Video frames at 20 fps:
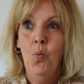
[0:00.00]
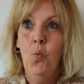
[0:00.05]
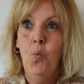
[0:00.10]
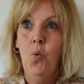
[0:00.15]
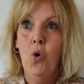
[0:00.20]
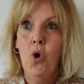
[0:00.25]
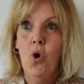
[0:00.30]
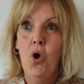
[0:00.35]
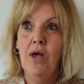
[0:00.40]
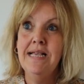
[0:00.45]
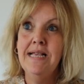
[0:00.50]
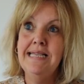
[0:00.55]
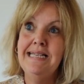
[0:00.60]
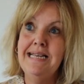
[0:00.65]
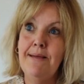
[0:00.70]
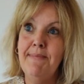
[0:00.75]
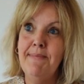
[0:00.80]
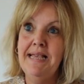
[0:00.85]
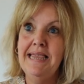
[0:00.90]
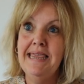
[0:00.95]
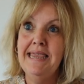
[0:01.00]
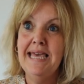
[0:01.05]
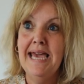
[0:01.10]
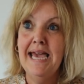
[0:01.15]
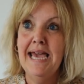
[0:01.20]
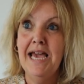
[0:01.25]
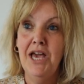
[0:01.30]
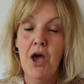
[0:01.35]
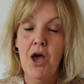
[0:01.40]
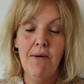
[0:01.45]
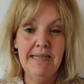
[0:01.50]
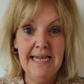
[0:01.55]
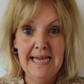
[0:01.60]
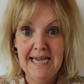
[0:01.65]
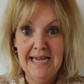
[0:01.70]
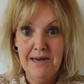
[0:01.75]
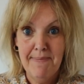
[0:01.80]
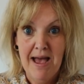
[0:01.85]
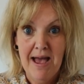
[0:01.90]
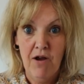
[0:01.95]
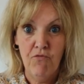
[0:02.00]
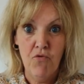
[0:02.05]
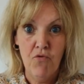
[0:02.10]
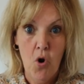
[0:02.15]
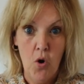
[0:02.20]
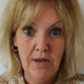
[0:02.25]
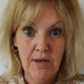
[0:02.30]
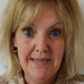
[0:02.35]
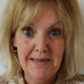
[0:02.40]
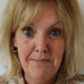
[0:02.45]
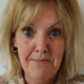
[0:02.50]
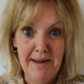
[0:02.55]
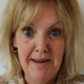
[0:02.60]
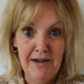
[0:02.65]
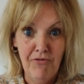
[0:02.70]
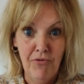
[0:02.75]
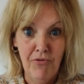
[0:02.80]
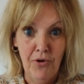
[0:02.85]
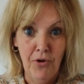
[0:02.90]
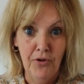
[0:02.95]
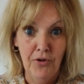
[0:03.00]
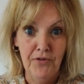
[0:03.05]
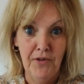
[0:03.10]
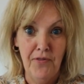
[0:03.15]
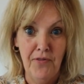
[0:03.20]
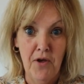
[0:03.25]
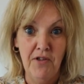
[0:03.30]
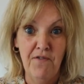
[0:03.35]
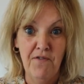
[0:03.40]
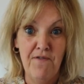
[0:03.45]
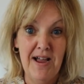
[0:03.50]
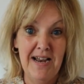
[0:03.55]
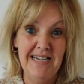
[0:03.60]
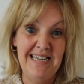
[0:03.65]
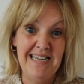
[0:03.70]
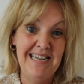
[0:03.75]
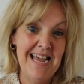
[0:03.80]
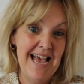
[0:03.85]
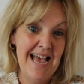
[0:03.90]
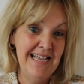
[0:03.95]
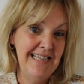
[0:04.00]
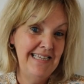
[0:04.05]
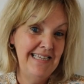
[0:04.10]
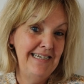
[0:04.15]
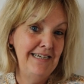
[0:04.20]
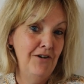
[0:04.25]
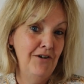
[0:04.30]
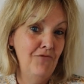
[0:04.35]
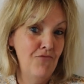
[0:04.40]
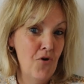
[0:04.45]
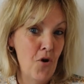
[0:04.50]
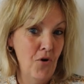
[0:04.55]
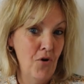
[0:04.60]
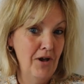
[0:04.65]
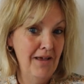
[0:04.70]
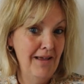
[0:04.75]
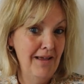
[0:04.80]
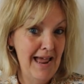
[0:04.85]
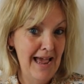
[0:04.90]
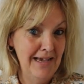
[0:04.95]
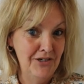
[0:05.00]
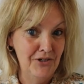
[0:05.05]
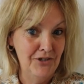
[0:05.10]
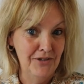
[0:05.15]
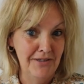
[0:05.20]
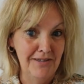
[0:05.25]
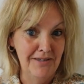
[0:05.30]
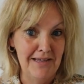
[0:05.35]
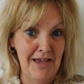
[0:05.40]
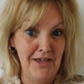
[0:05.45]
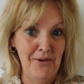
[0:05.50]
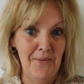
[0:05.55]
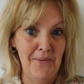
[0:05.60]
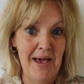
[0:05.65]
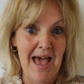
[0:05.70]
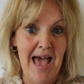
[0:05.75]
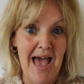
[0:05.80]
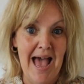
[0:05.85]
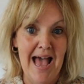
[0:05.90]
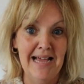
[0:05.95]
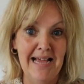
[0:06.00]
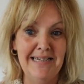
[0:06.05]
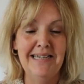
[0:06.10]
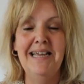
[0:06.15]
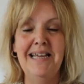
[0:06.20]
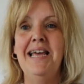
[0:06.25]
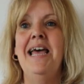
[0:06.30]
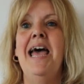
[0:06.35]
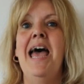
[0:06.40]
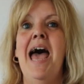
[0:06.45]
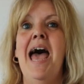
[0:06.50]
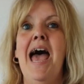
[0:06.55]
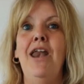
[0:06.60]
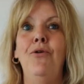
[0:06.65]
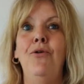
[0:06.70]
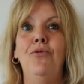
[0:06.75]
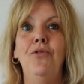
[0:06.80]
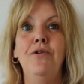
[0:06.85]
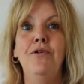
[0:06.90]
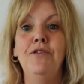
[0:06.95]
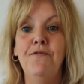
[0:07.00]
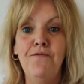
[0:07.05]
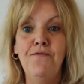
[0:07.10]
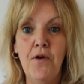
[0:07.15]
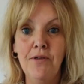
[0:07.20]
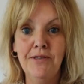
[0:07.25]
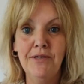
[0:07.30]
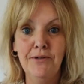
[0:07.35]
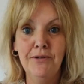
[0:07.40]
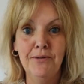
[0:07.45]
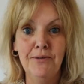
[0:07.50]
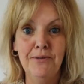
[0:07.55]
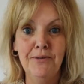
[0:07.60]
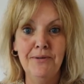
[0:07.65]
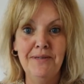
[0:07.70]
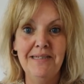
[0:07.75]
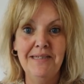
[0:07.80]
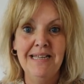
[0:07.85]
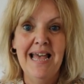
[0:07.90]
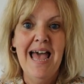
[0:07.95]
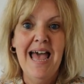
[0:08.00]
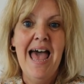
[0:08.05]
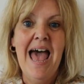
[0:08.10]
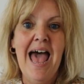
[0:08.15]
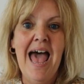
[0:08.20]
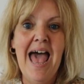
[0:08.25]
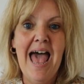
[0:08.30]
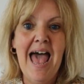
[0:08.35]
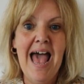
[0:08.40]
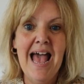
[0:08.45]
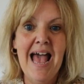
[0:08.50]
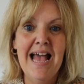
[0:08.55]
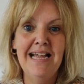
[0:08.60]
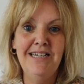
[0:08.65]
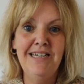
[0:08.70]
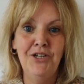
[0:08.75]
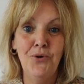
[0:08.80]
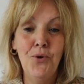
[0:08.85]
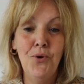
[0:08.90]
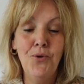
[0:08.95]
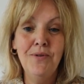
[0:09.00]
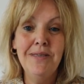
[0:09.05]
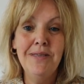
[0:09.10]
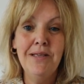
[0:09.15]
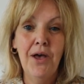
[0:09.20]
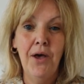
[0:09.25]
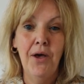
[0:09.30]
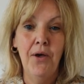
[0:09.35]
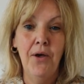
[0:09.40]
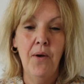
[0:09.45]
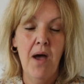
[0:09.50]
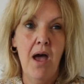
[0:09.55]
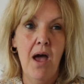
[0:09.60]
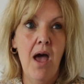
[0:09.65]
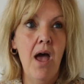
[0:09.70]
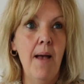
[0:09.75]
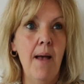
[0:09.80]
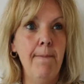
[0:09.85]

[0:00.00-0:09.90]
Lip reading: was, let me think, I was thinking about rocks and minerals and those fantastic rock collections that you had and all those fossils, and also